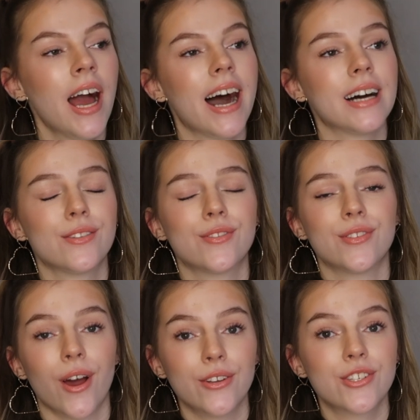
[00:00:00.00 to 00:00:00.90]
had
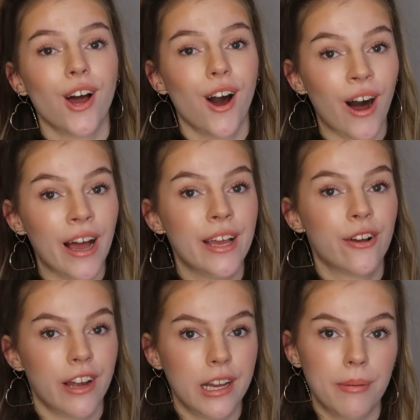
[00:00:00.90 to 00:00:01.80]
such high
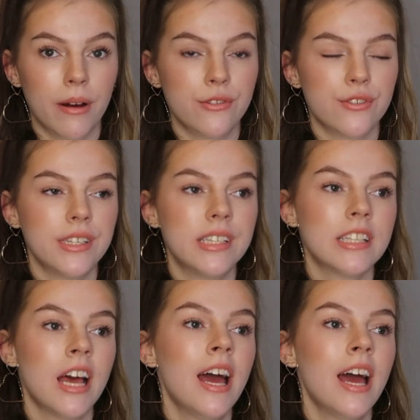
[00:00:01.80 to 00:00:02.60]
grade boundaries.